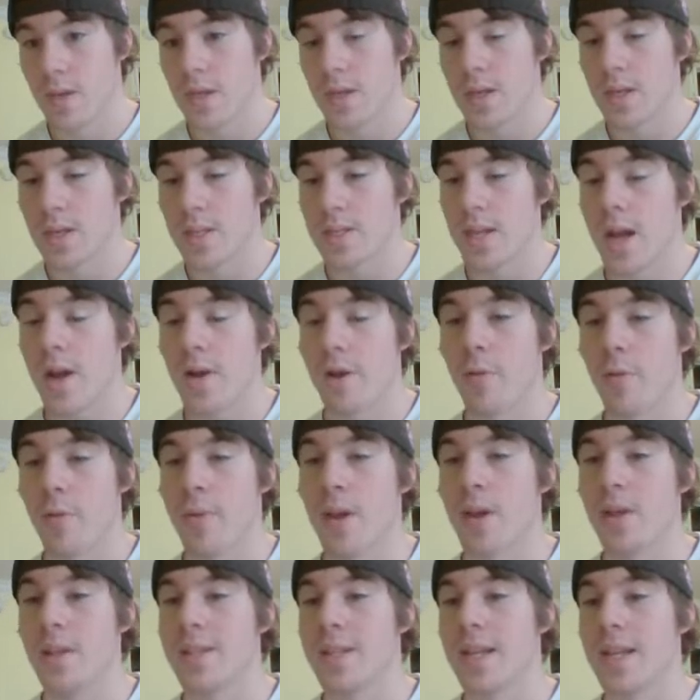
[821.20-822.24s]
because now he'll be
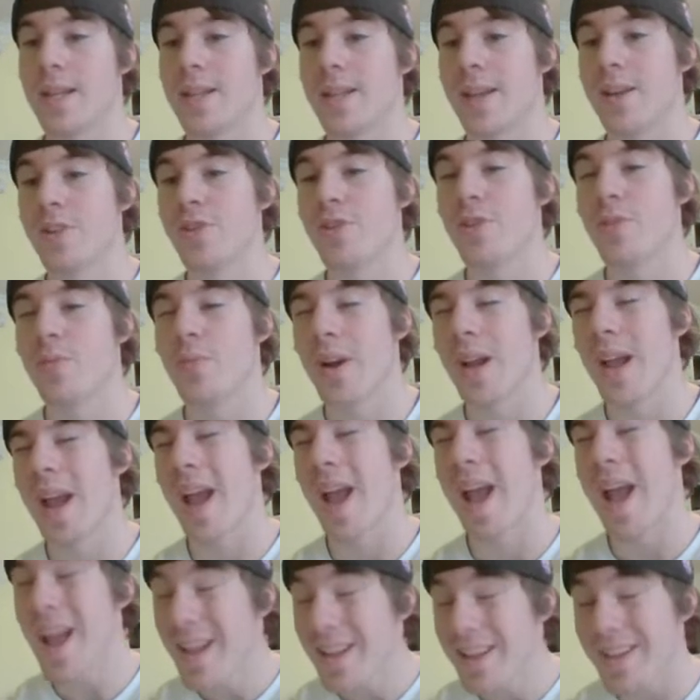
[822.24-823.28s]
able to take the entry point
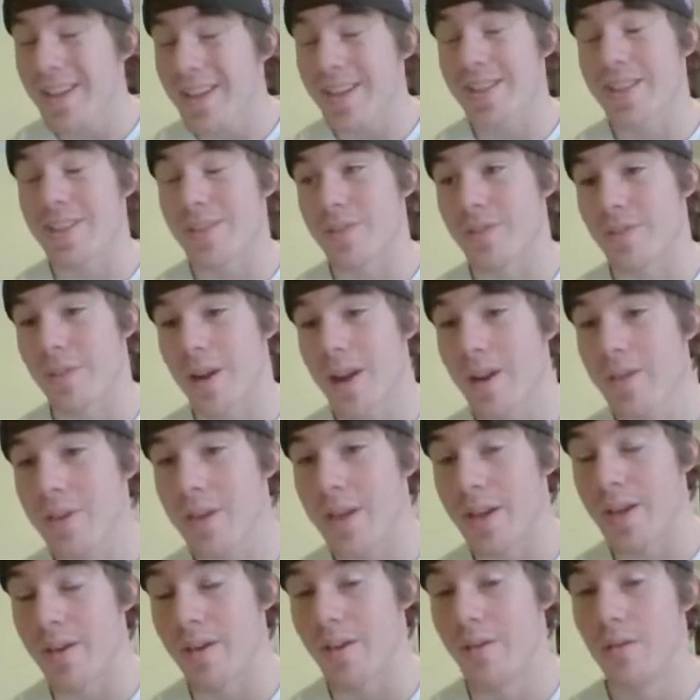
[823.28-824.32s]
and get the surround
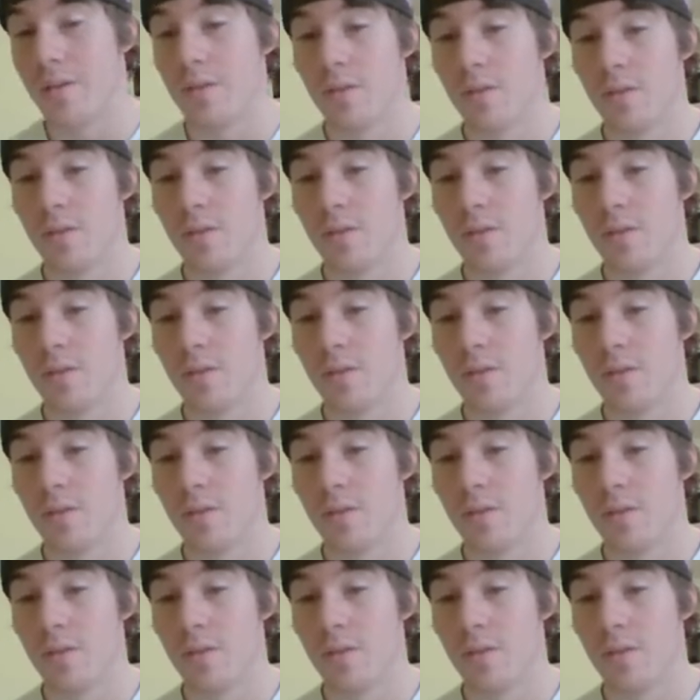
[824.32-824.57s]
kill